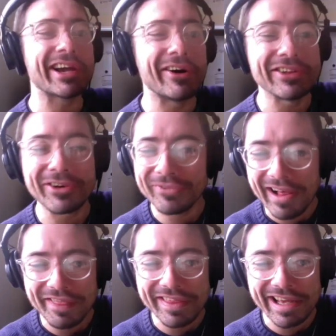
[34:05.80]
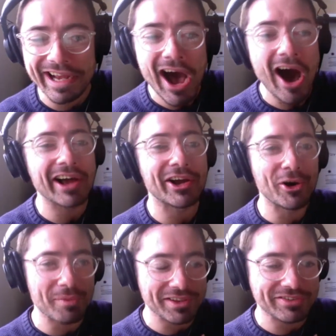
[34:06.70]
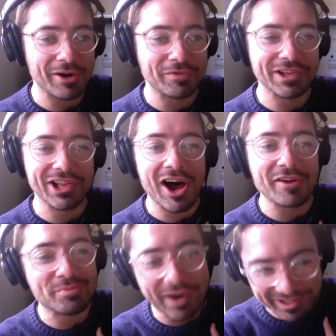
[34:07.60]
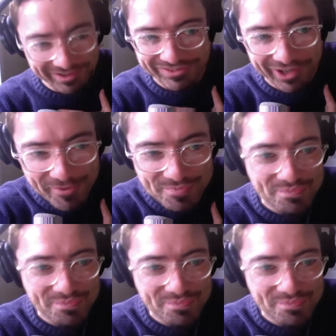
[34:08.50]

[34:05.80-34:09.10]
call it one thing. I call myself a live prankster.